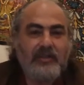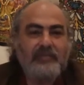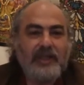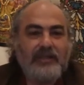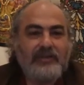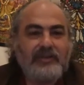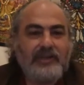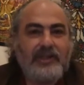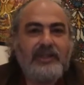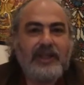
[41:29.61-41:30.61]
But
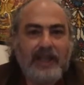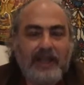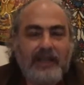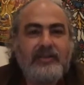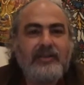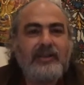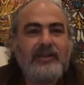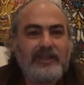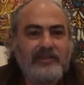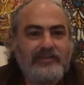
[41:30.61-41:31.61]
it can
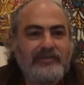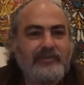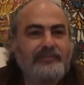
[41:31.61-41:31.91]
leave